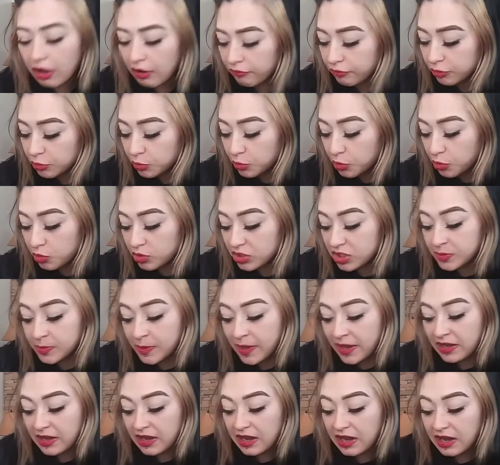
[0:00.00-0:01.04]
comfortable with
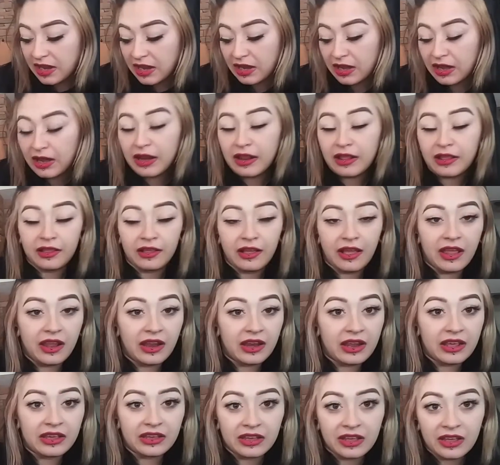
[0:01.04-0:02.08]
spending
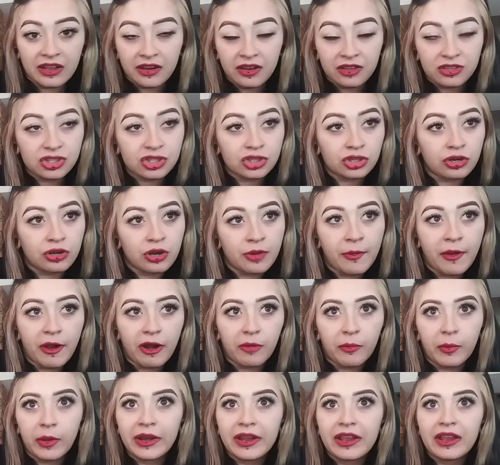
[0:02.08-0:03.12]
a certain
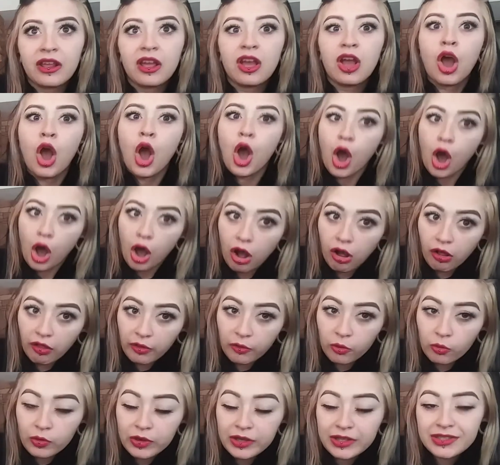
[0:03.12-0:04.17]
amount of money all
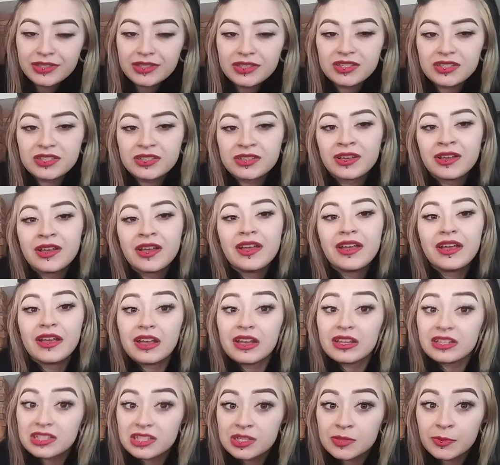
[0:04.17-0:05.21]
at once.
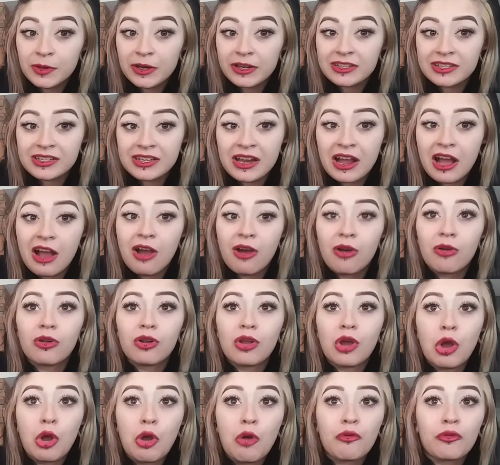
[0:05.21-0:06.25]
It spreads it
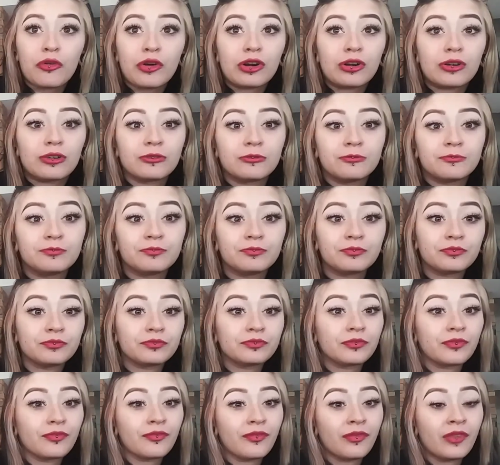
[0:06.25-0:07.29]
out over
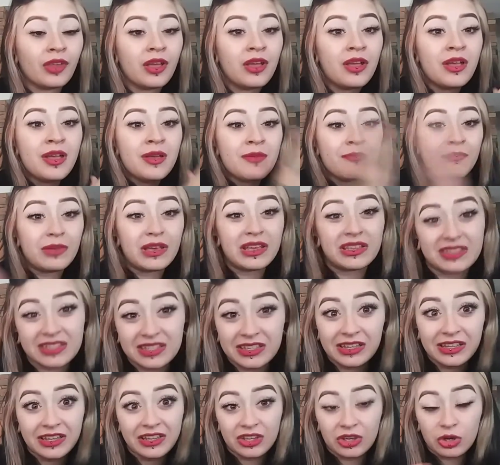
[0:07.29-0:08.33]

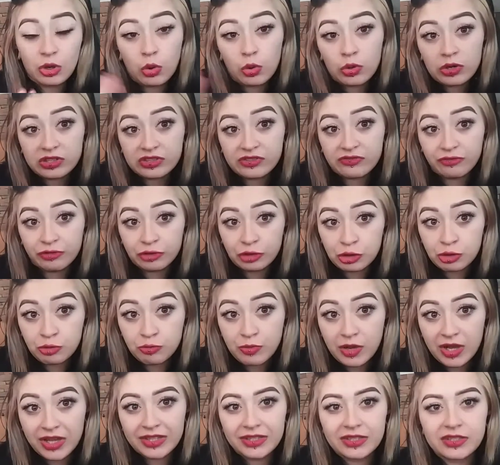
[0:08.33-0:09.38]
basically the course of 2
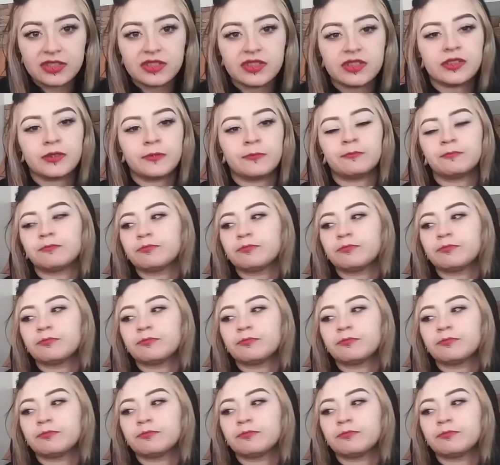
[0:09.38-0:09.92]
months.